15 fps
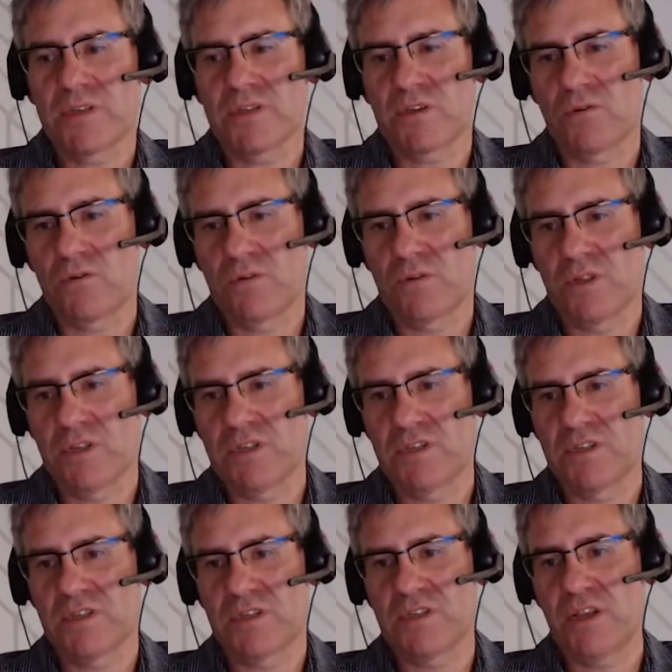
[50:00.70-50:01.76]
So this
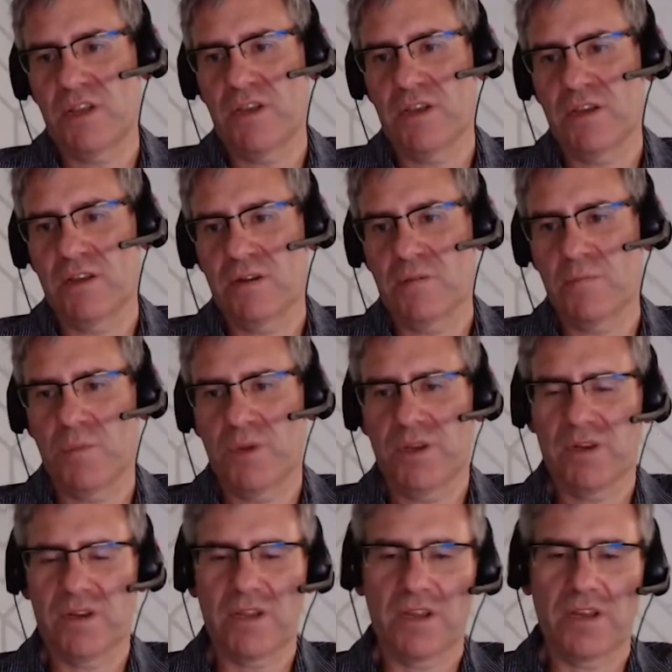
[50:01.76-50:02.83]
is
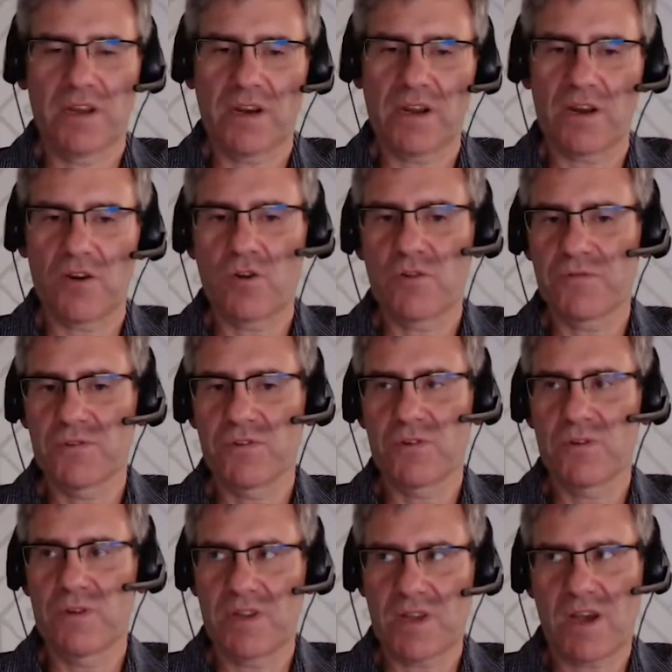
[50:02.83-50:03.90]
being taken care of
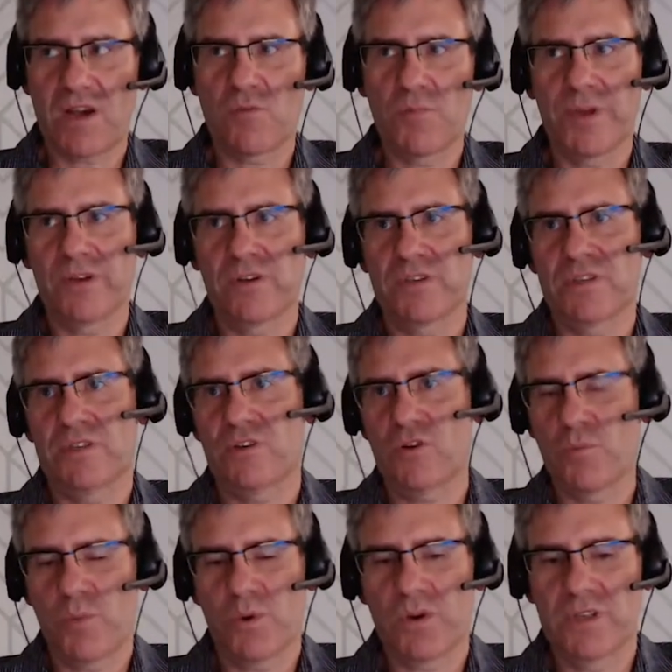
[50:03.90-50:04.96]
now because the
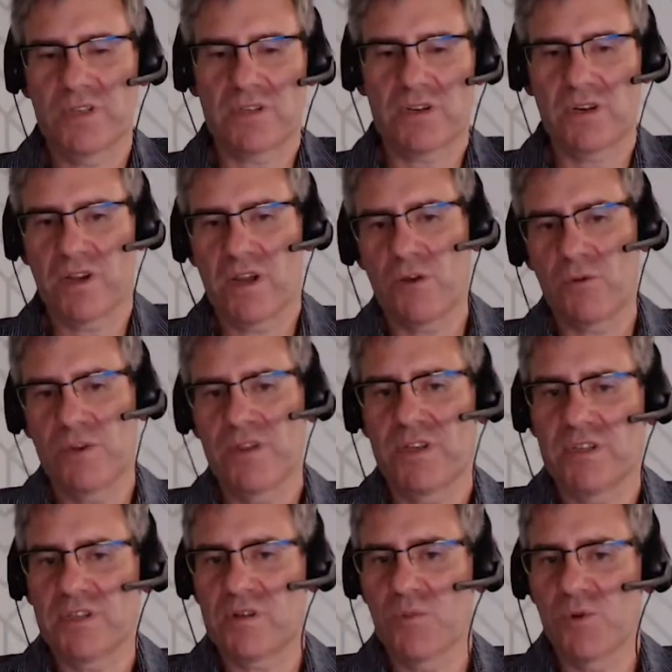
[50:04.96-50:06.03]
components are now in
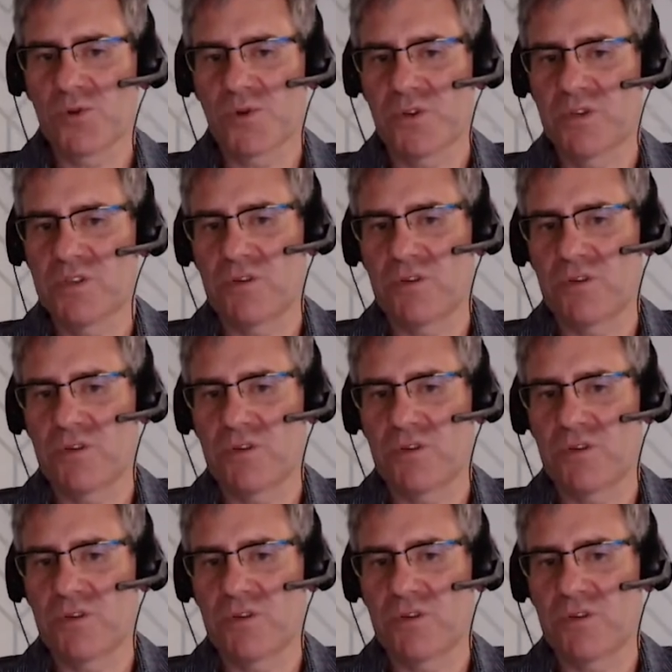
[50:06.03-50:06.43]
distribution.